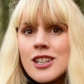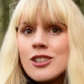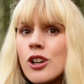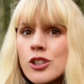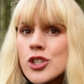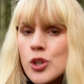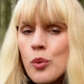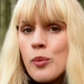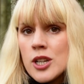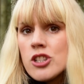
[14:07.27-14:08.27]
and not so
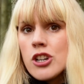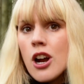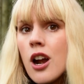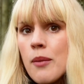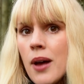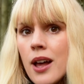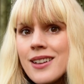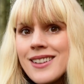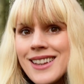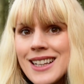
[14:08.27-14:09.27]
much karma.
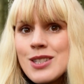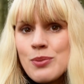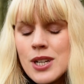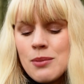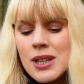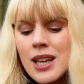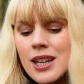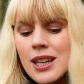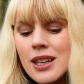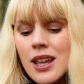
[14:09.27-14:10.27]
That's what I'm
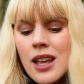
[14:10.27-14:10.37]
getting.